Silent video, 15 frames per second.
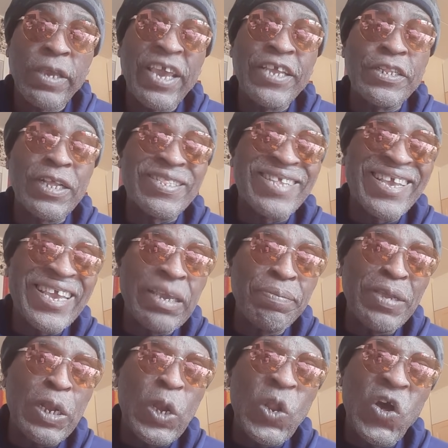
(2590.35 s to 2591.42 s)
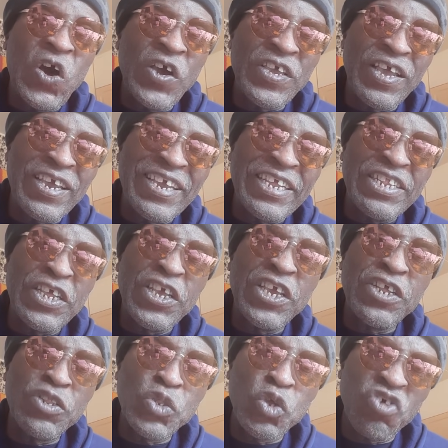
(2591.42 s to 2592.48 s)
entertainment lawyer in the
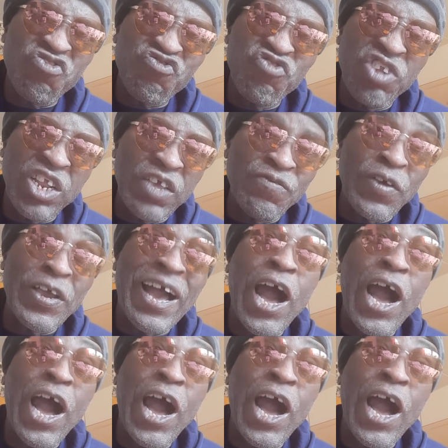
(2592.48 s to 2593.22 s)
industry live.